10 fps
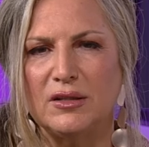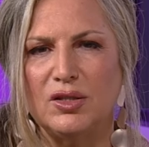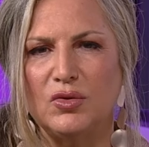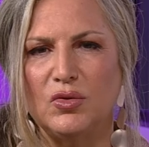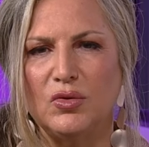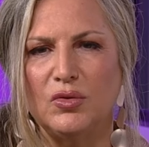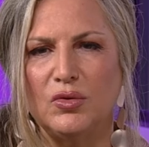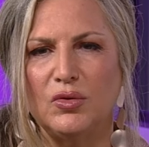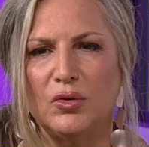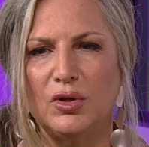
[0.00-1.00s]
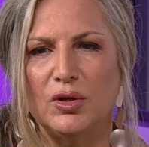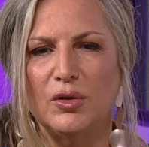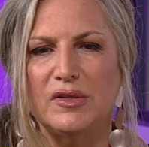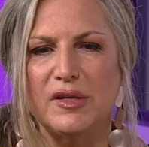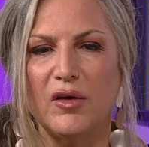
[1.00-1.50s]
to
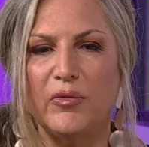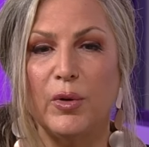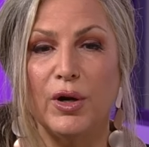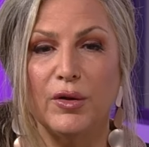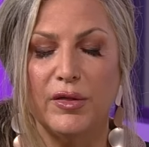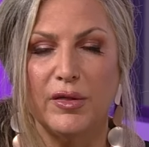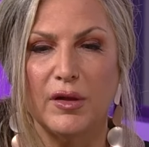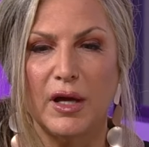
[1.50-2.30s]
your self-worth,